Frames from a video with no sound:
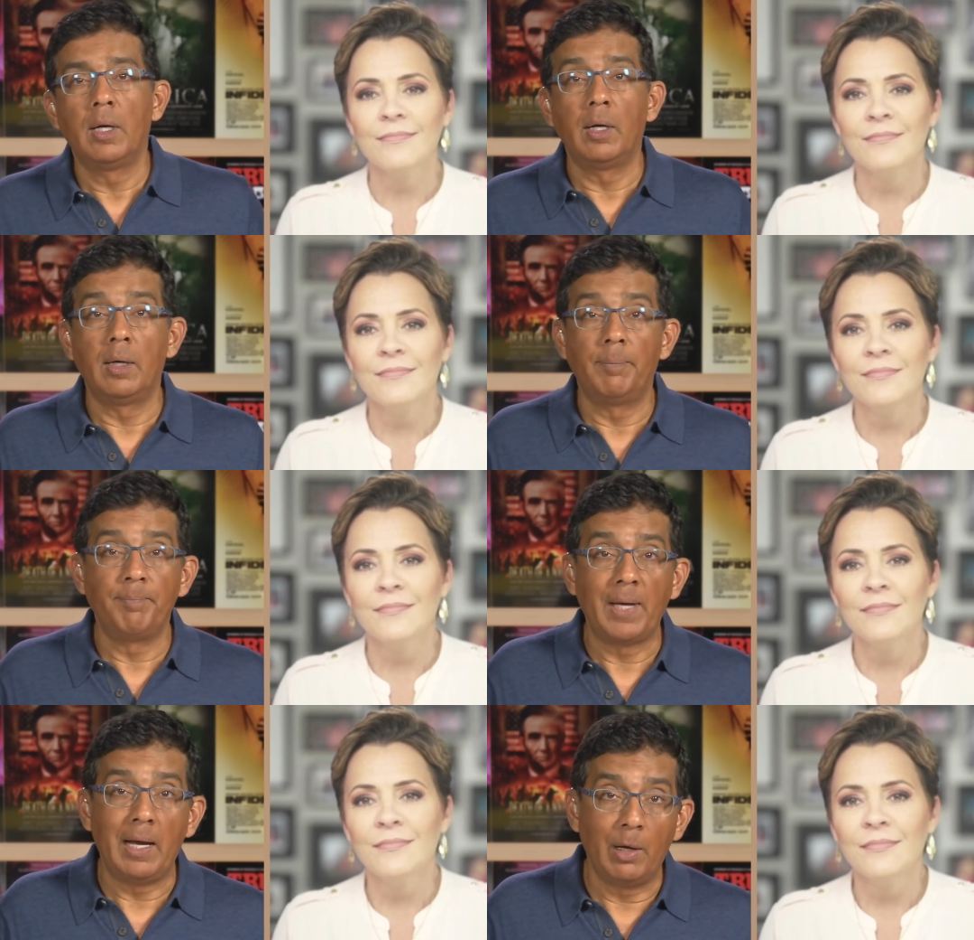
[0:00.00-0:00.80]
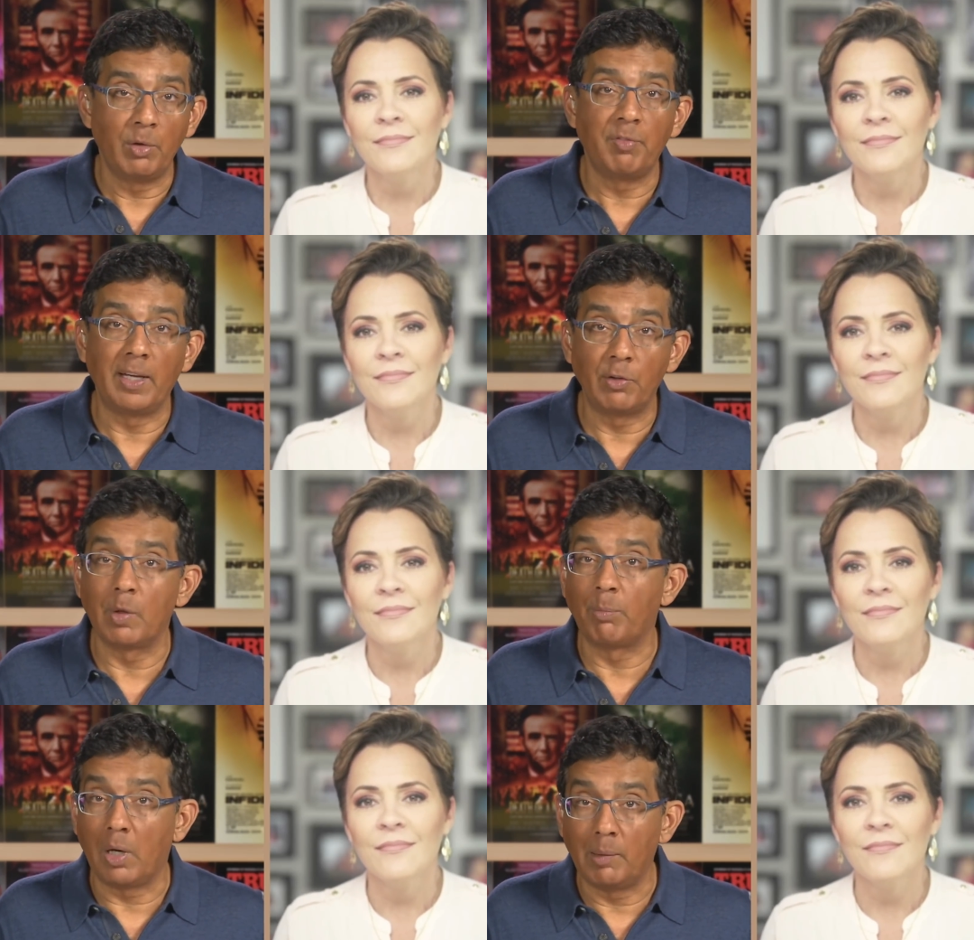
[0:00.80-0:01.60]
Speaker 1: how to fix
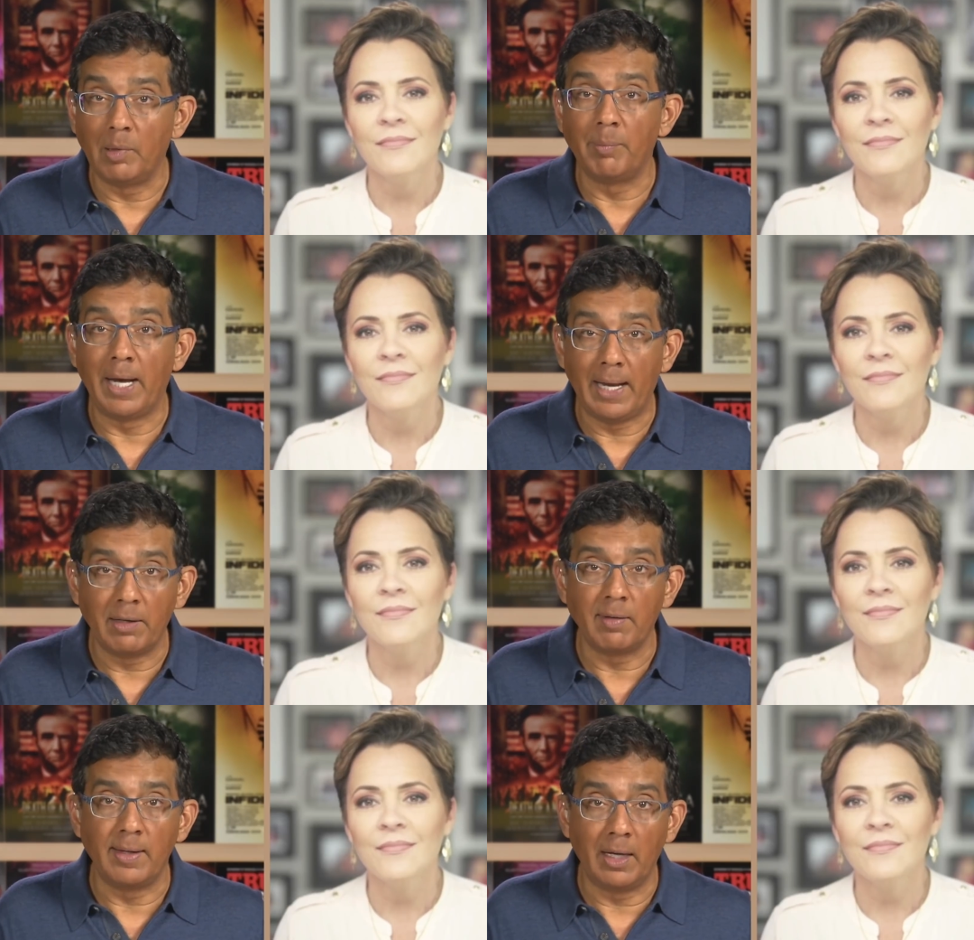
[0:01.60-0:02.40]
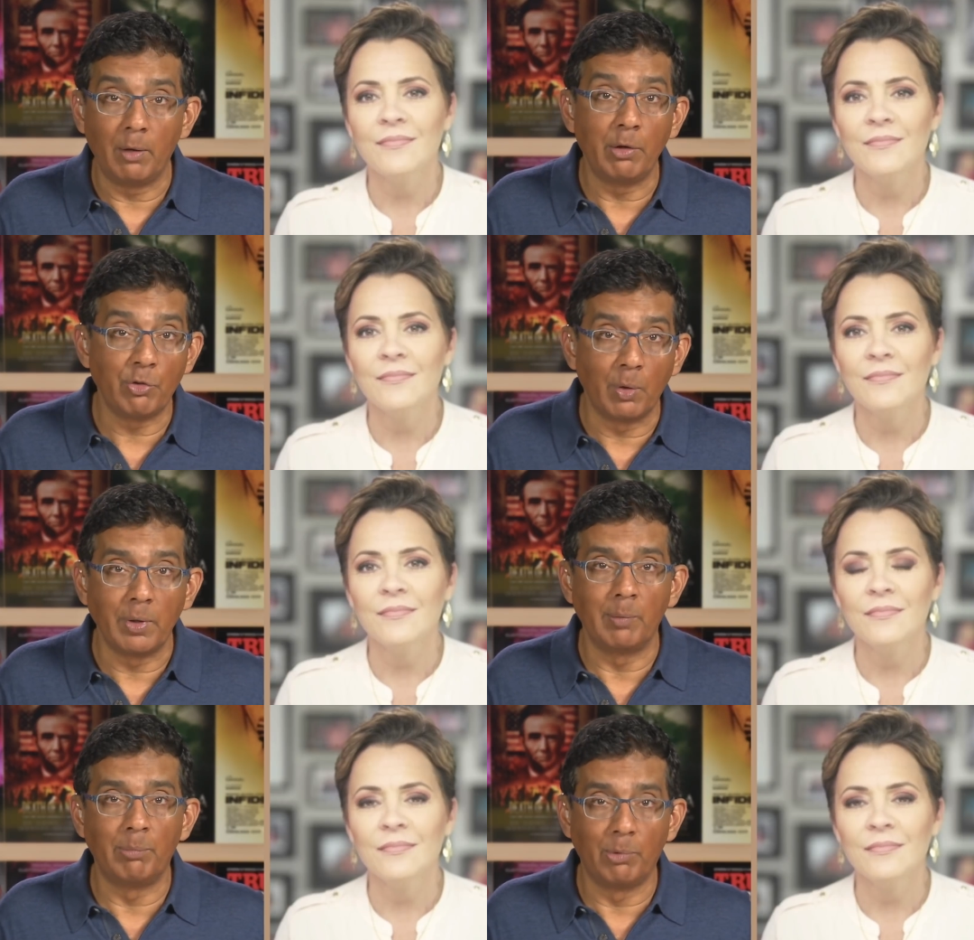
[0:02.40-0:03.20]
the problem at the
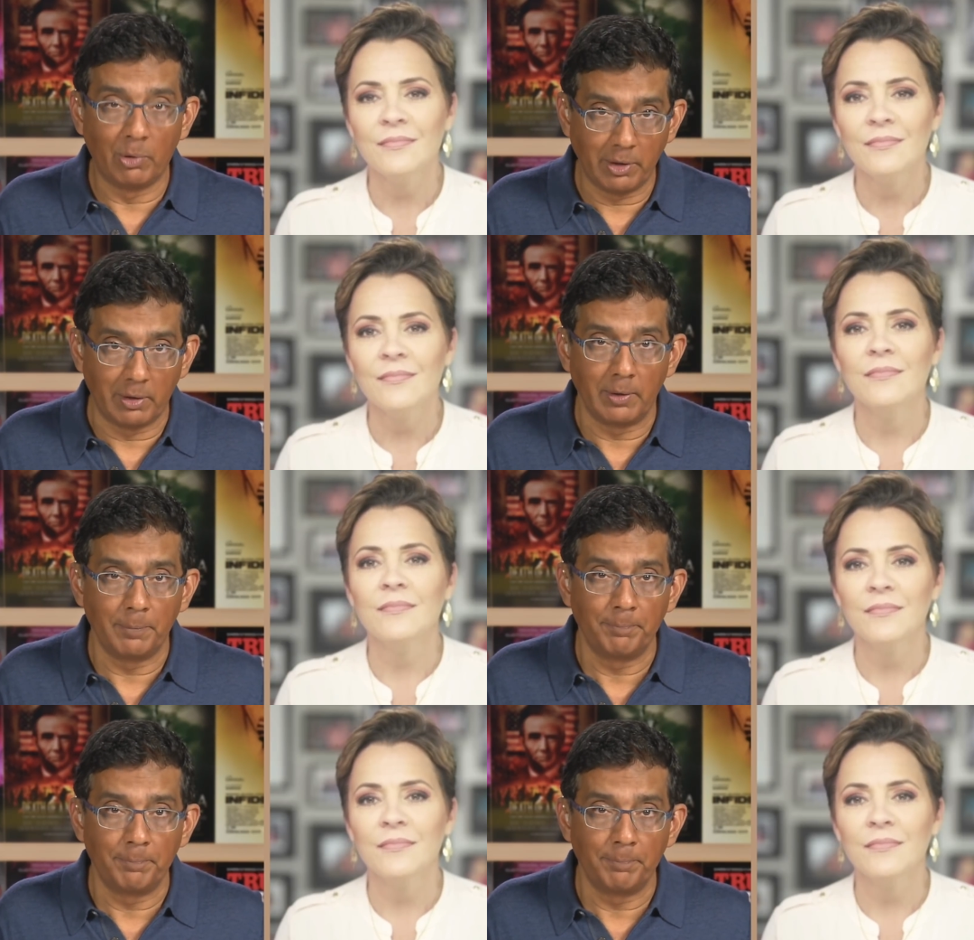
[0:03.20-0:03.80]
Arizona border.